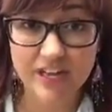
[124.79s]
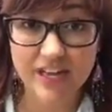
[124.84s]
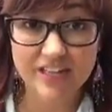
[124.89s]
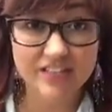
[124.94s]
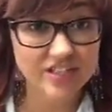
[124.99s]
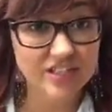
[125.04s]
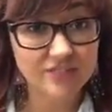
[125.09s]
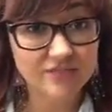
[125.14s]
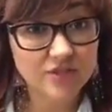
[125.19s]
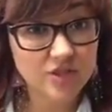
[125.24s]
I
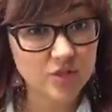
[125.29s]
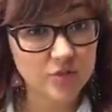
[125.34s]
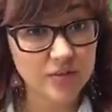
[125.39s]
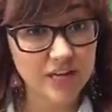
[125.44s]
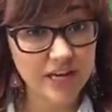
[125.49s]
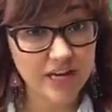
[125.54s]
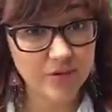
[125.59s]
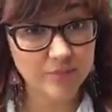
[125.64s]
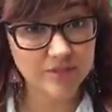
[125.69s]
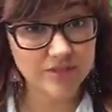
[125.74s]
actually have two
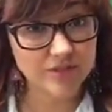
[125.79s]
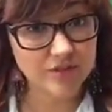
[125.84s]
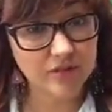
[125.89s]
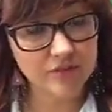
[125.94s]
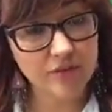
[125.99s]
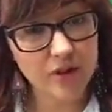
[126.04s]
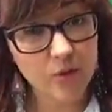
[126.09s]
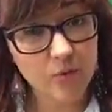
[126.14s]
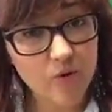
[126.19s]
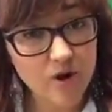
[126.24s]
cameras, so
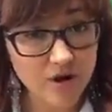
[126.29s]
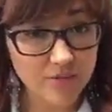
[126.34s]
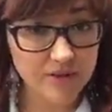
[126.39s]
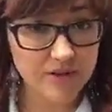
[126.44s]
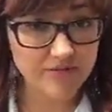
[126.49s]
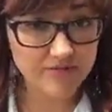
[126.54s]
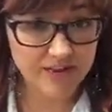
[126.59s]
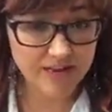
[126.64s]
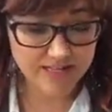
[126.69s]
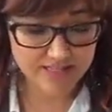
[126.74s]
I've got one on my
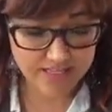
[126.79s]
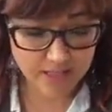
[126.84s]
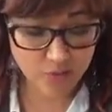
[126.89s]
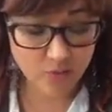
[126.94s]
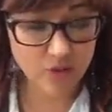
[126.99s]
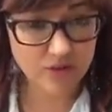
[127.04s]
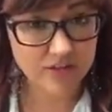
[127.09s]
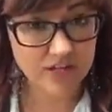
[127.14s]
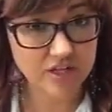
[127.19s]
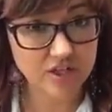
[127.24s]
face and
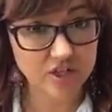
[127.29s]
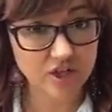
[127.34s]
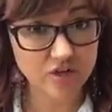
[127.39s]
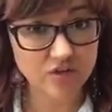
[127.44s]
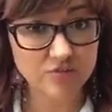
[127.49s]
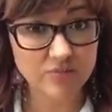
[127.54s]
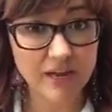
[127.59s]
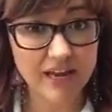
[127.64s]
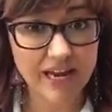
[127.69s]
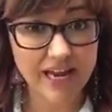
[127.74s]
one that
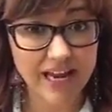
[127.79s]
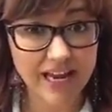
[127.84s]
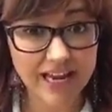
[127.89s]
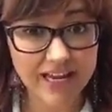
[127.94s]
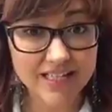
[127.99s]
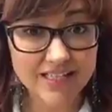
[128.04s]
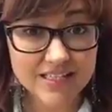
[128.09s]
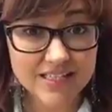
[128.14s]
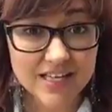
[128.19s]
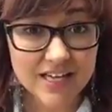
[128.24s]
shows my
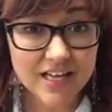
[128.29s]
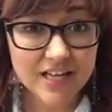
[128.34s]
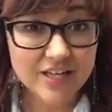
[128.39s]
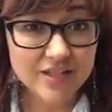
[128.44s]
hands,